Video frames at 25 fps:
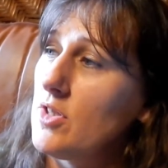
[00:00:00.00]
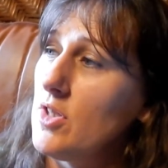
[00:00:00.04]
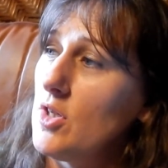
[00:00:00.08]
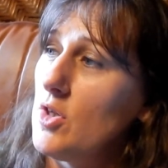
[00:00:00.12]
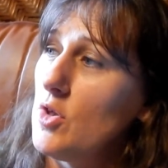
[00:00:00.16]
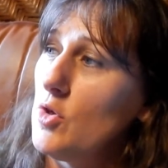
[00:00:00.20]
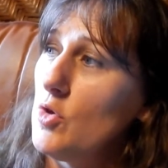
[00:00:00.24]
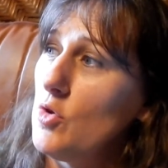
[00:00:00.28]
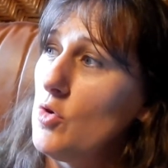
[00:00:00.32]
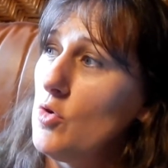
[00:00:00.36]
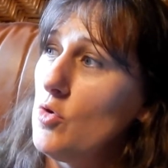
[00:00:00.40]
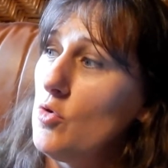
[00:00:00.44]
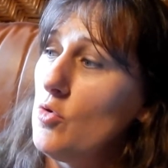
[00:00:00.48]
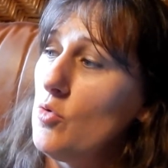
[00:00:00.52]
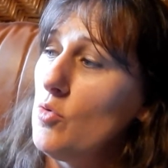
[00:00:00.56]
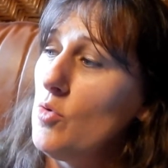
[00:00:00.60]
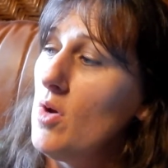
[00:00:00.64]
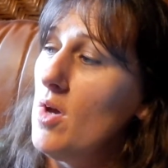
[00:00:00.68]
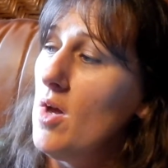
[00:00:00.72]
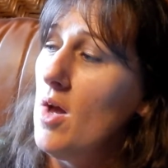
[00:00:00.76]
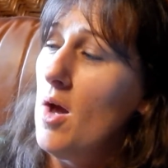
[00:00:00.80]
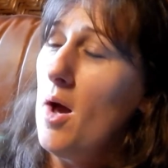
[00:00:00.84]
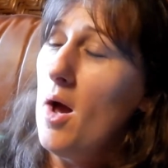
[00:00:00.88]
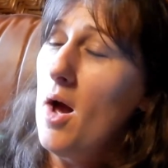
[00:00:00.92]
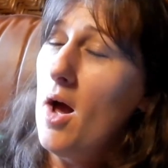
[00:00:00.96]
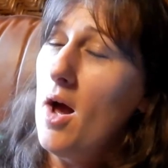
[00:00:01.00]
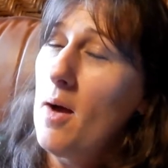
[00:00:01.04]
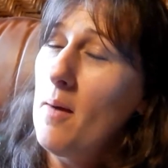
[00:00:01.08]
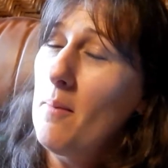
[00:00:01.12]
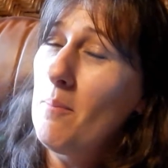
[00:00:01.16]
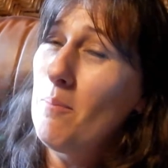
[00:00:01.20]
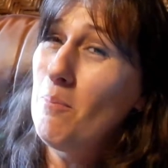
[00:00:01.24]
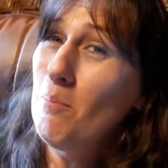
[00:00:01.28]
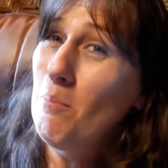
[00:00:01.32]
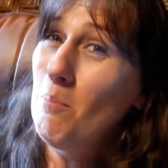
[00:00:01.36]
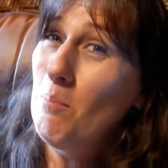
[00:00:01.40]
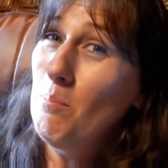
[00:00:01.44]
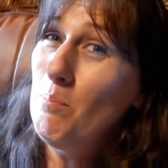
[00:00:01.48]
So
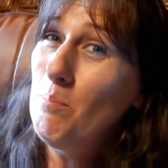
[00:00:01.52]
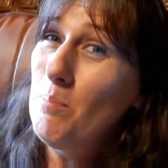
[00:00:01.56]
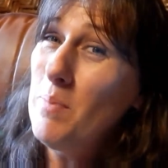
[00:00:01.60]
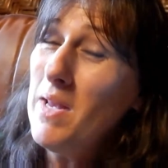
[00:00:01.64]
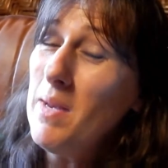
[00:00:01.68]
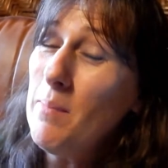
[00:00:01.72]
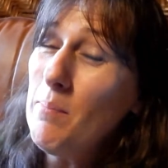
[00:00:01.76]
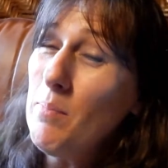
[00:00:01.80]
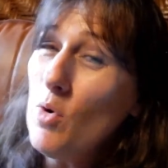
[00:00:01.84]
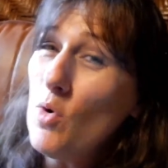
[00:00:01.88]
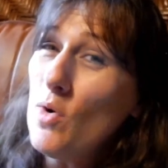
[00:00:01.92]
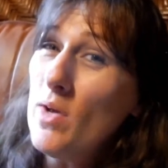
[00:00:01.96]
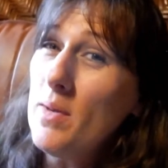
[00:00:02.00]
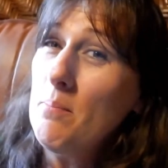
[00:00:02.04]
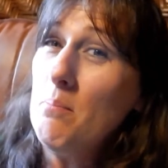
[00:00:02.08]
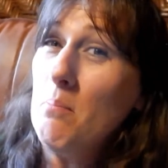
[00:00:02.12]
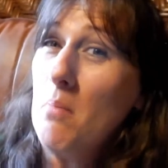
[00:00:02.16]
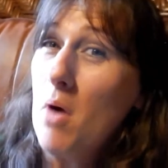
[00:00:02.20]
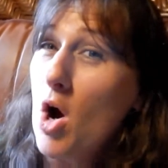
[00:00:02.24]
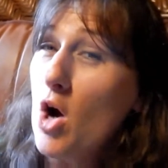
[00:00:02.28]
people in